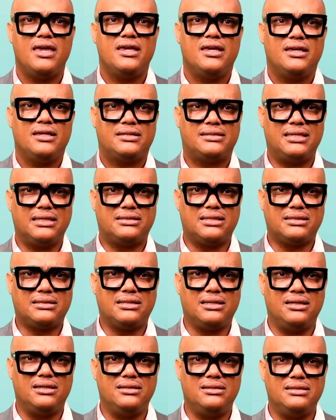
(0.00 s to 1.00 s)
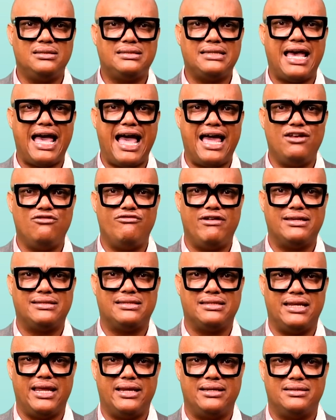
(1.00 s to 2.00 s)
Citizens and
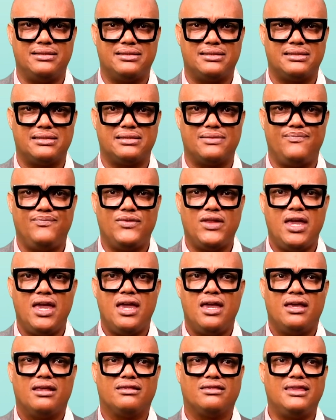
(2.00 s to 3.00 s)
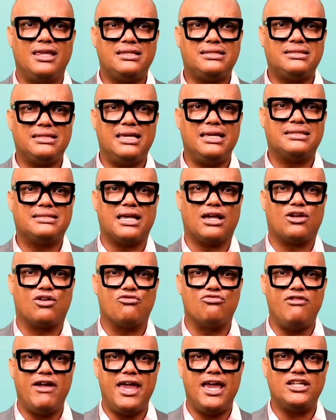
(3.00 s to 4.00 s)
residents, this is a
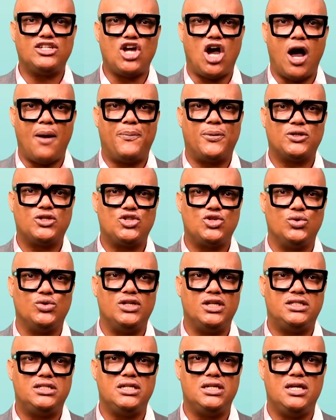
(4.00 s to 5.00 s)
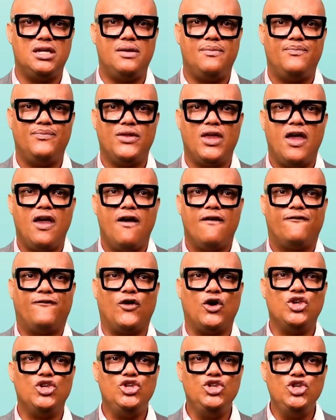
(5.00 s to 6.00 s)
great opportunity
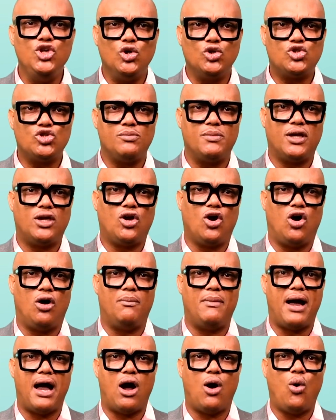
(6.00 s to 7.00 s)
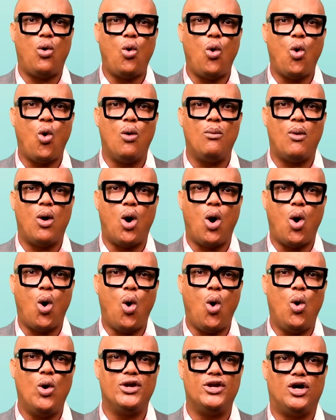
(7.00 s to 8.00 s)
for you to become a
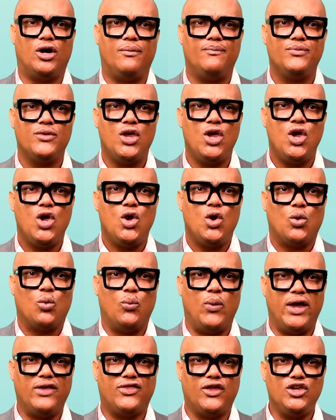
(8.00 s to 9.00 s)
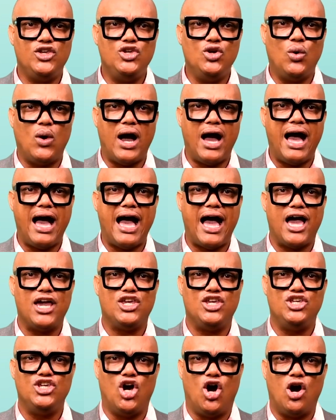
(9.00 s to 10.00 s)
homeowner, whether you are a
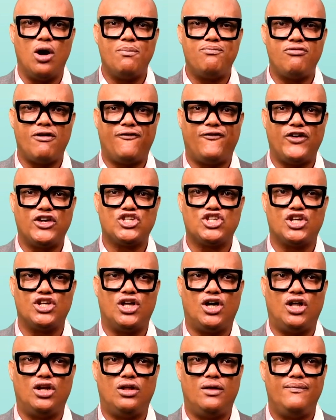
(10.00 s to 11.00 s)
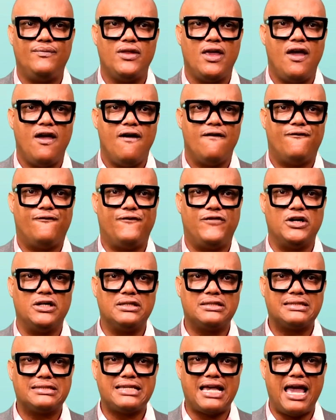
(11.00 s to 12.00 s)
young professional,
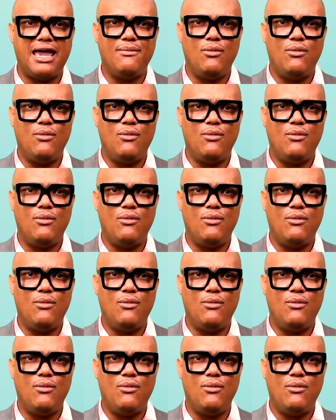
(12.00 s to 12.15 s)
first-time